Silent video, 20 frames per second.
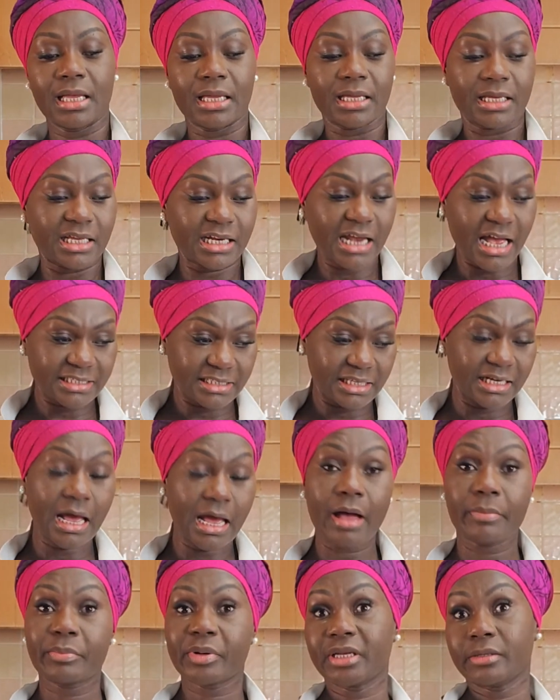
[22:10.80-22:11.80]
It hasn't
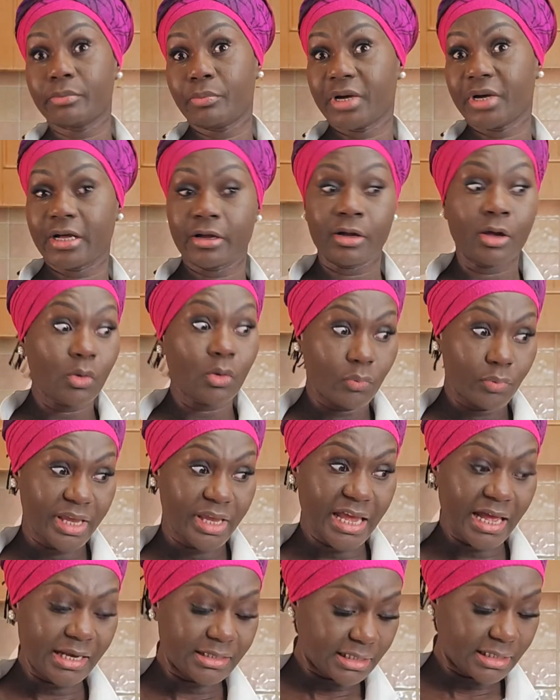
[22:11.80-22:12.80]
happened, but
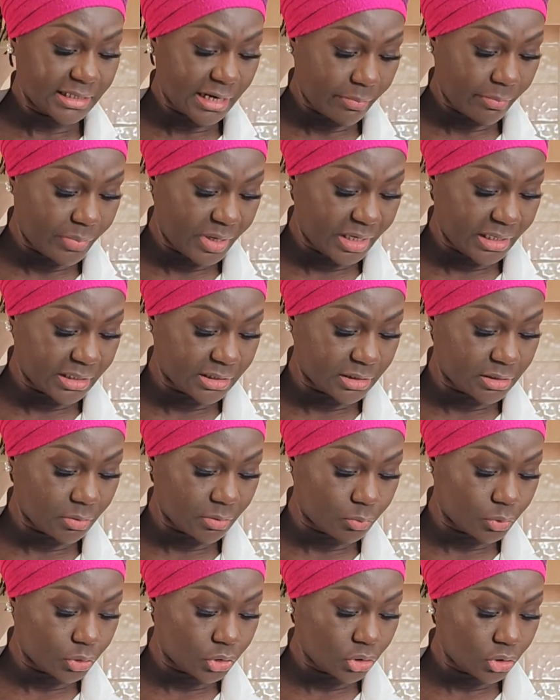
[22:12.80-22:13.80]
we ended up baking
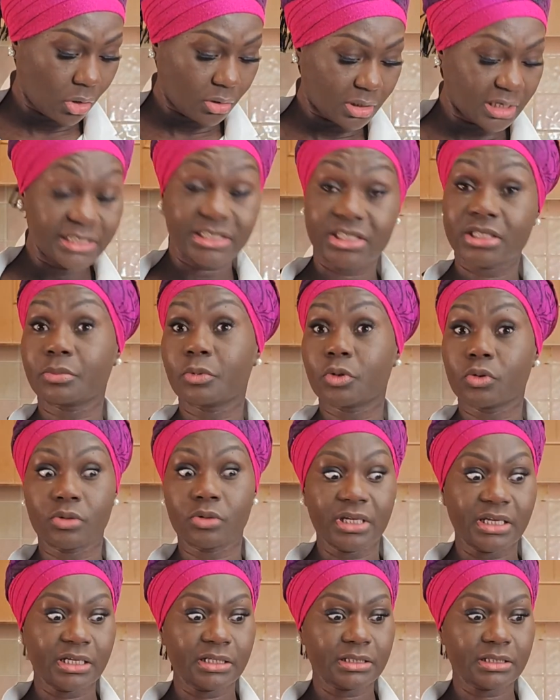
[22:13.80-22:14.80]
some chocolate chip
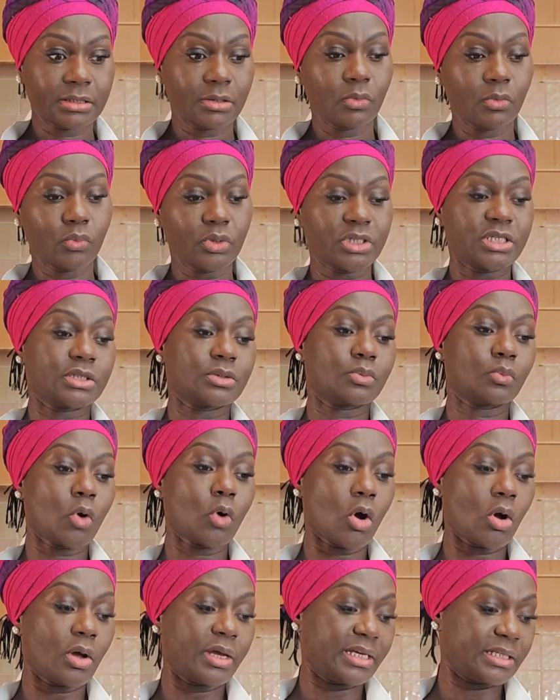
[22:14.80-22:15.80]
cookies, which is
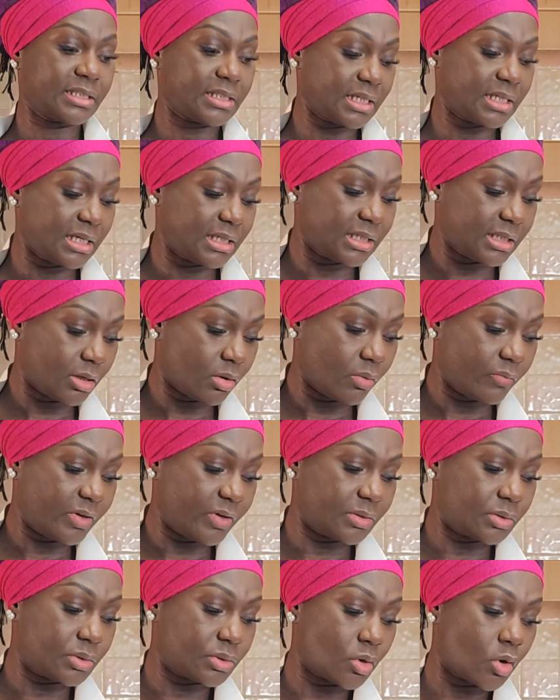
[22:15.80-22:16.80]
what is in the
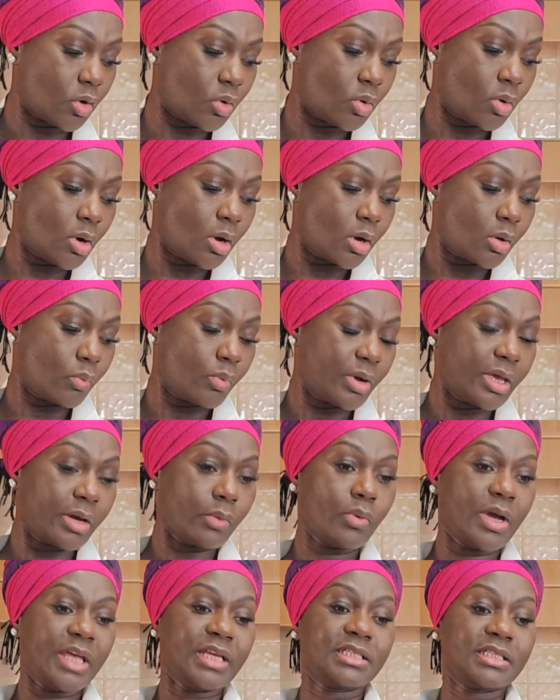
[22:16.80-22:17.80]
oven. So we're
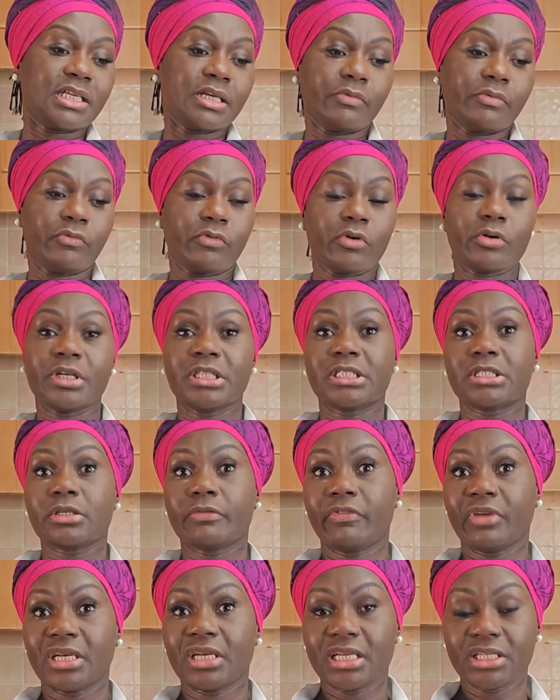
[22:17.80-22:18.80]
waiting for it to
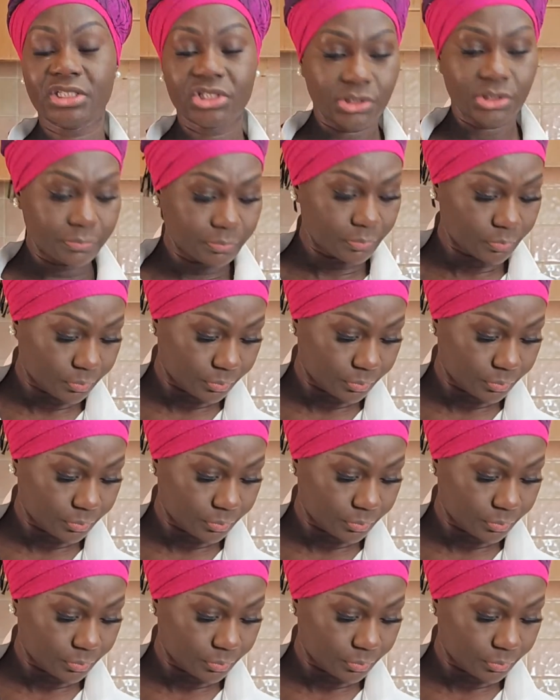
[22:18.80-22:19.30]
finish.